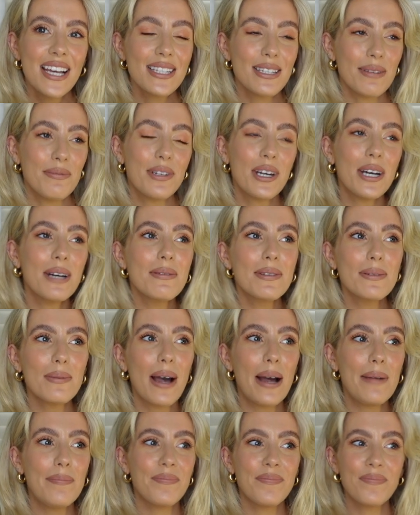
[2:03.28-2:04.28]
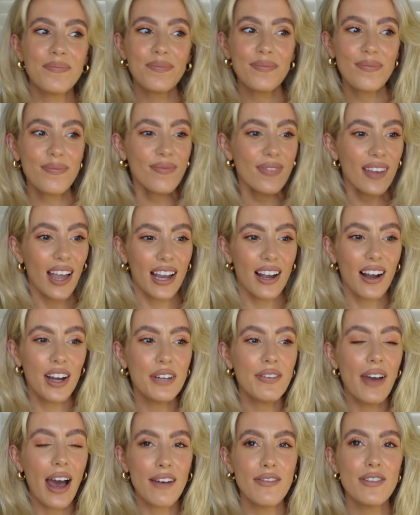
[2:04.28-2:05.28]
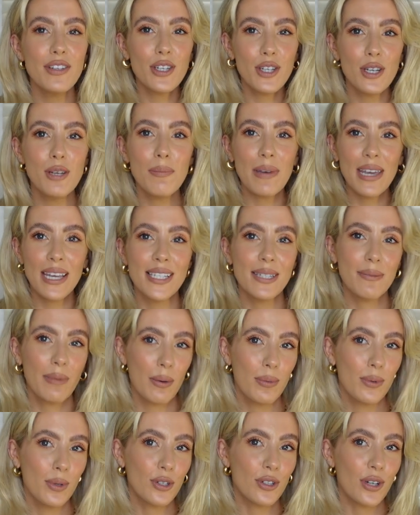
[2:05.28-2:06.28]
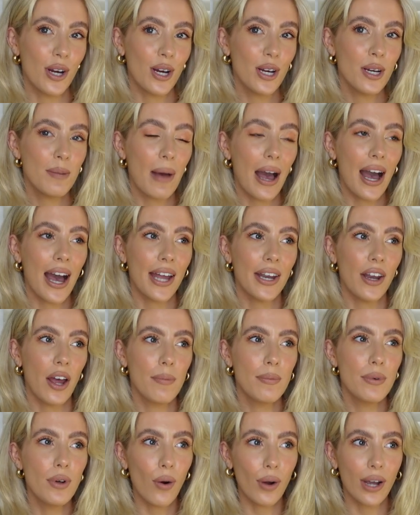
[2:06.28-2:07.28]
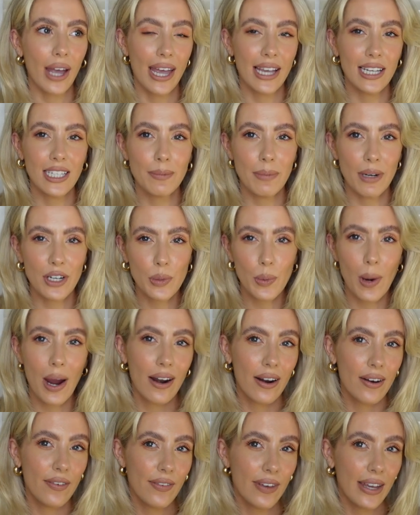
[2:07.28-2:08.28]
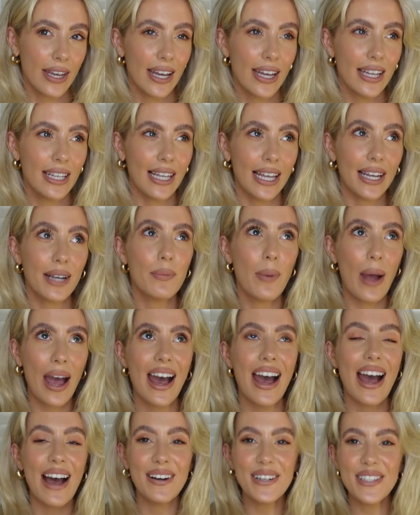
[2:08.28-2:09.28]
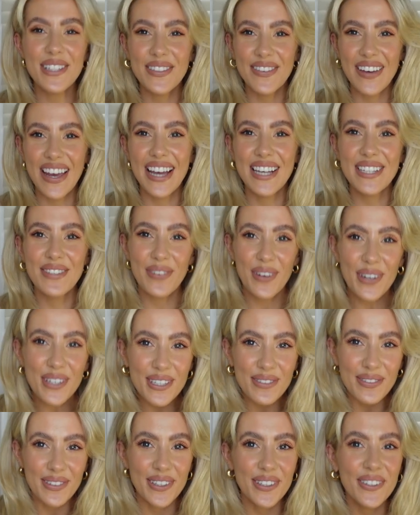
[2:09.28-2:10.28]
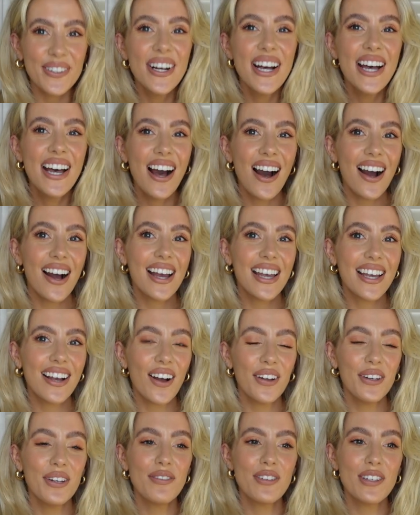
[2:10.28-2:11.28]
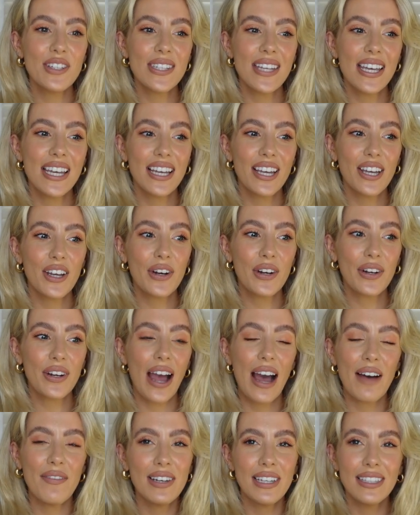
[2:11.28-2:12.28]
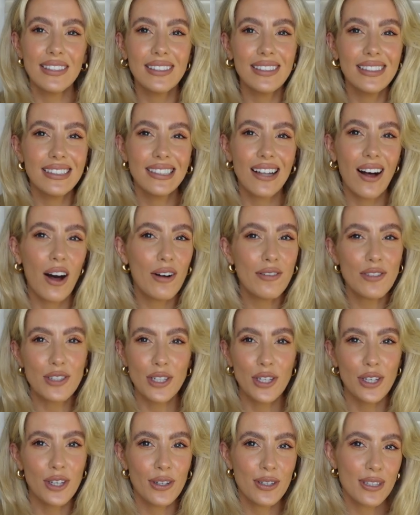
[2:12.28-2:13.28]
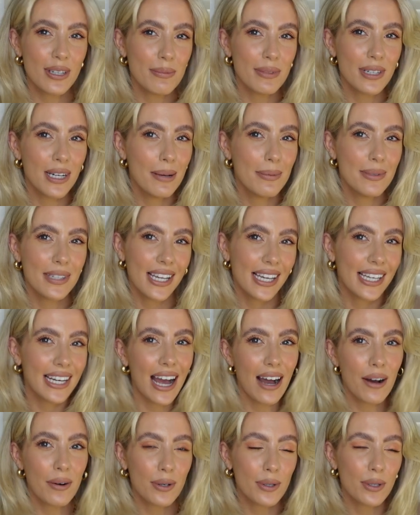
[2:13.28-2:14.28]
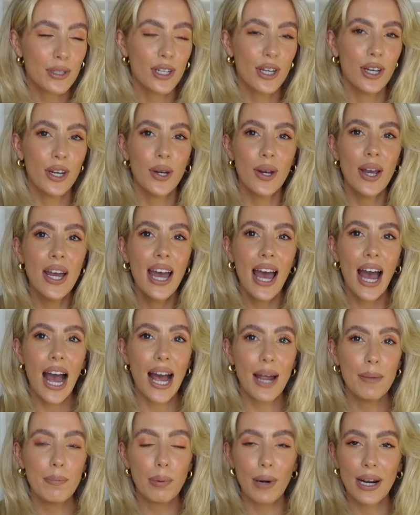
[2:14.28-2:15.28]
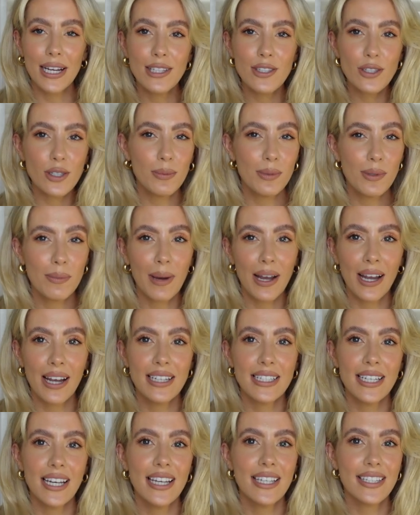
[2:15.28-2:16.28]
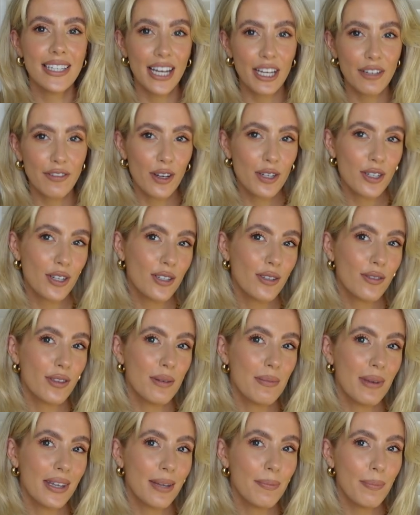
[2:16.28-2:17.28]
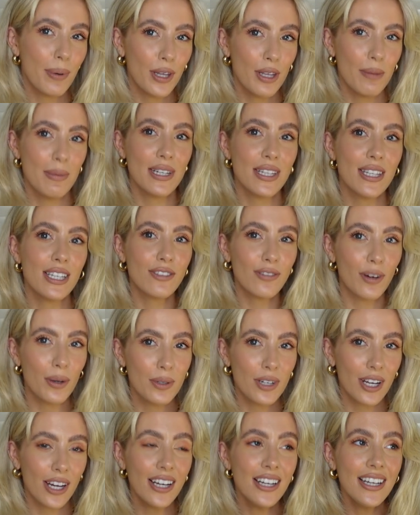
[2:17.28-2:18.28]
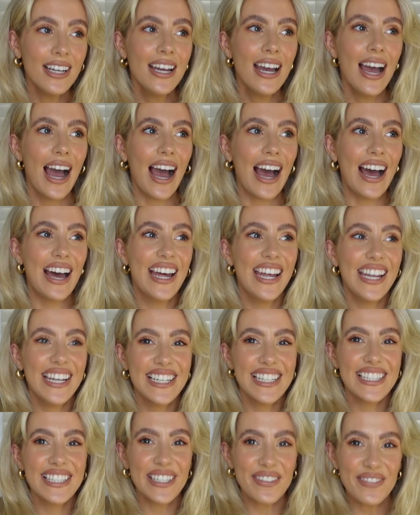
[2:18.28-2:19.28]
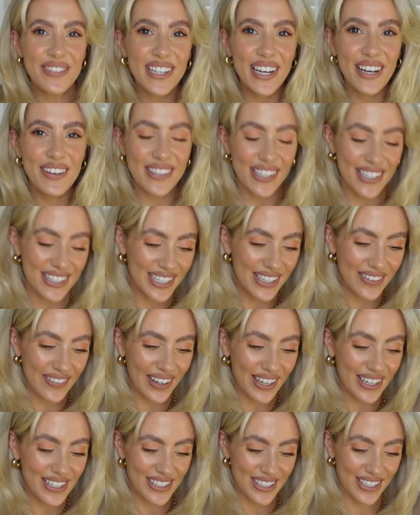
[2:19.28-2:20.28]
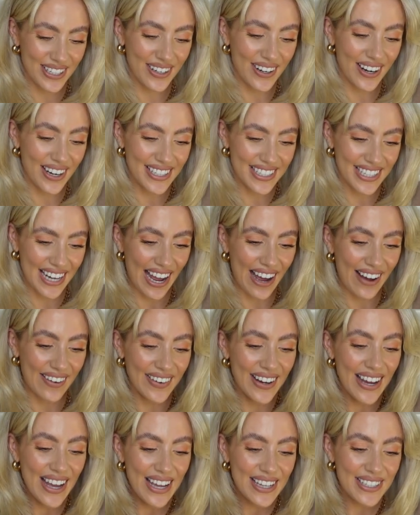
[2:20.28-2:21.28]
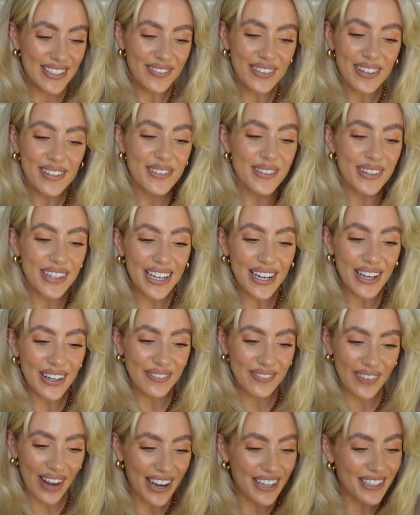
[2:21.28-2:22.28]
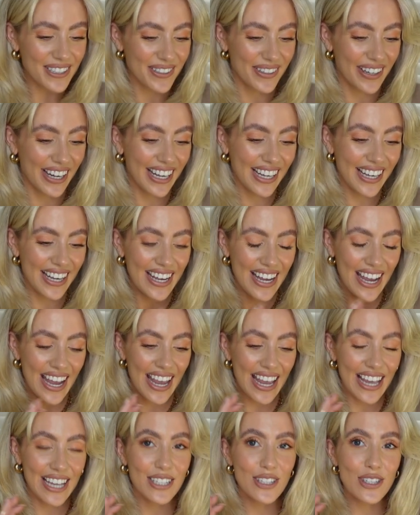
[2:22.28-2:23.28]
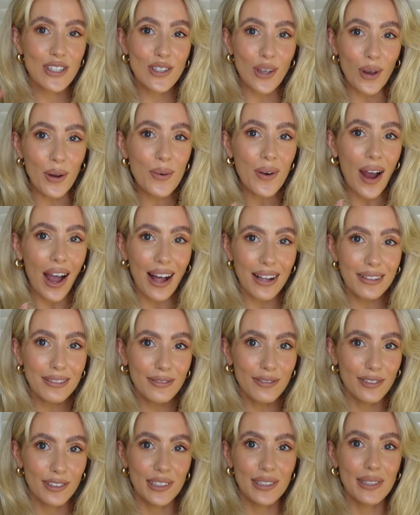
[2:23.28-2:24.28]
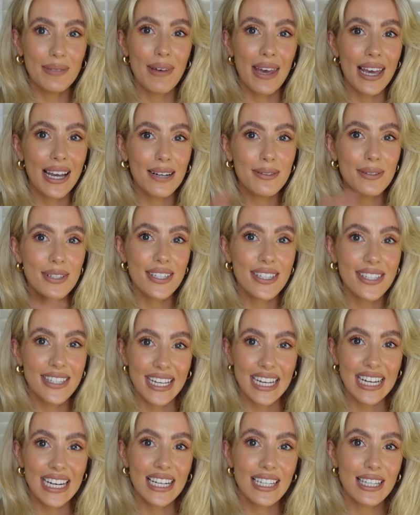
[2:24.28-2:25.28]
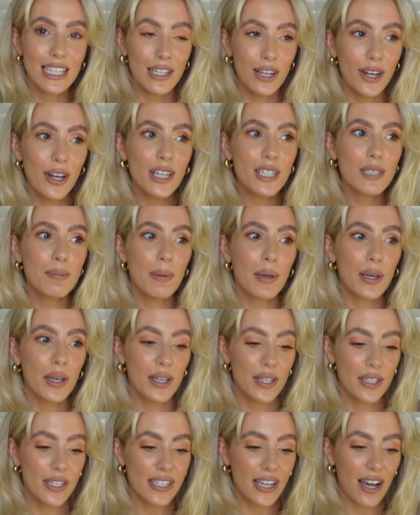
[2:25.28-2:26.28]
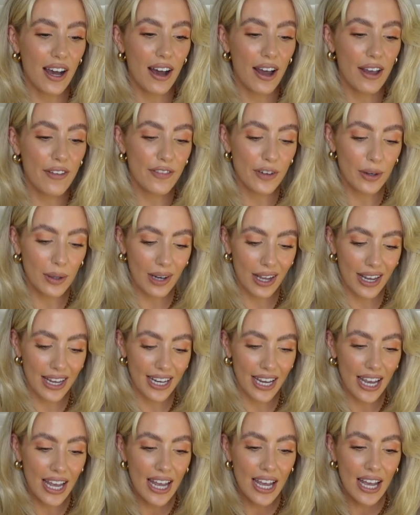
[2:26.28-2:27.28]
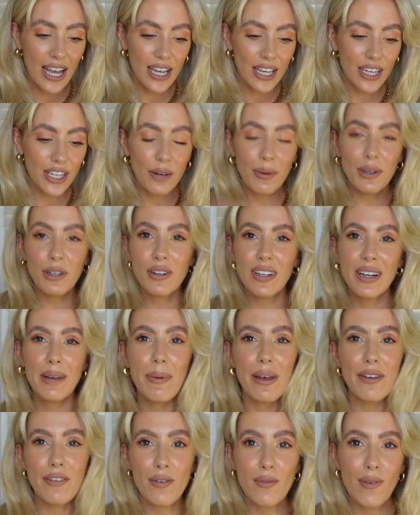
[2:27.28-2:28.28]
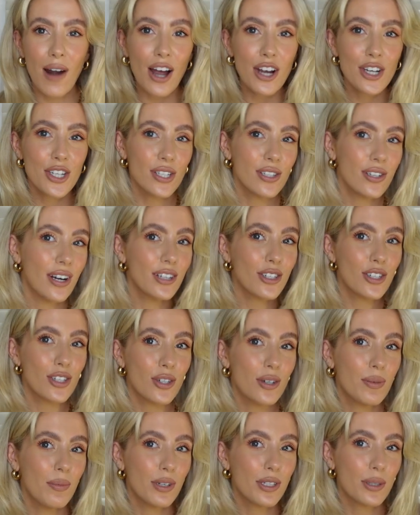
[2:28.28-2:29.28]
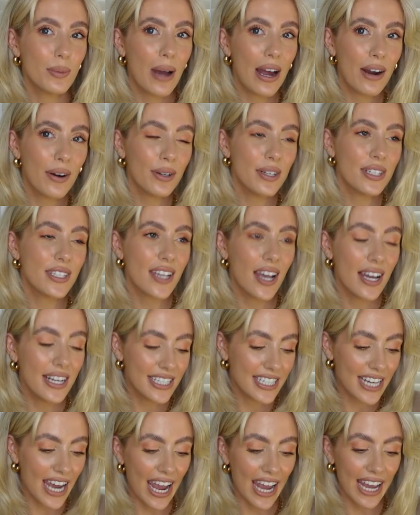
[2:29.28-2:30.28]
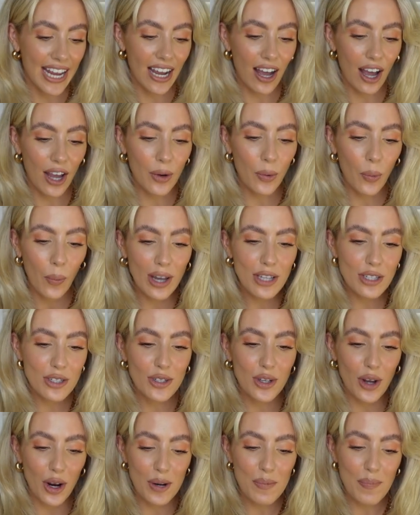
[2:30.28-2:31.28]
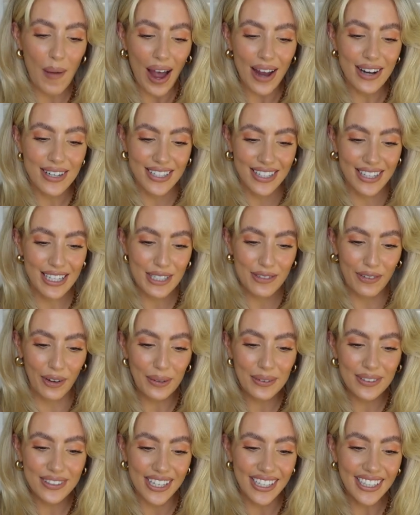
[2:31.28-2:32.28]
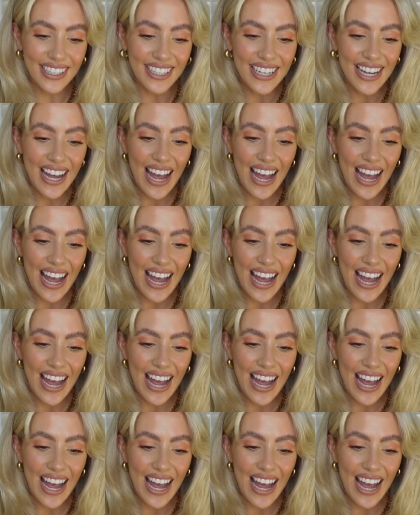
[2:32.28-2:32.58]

sometimes when I kind of have a new piece in my wardrobe and I'm not getting as much wear of it, like wear out of it as possible, I kind of just like have a little afternoon, sometimes like an hour or two, and brainstorm all my ideas, take photos of them and then put them into this folder. And sometimes, I'll see if I can show you guys now, sometimes when I come back to it, it's so helpful being able to see the looks, because I feel like, you know, when you're in a bit of a rush and you're unsure on what to wear on a certain day, I always just go back to this folder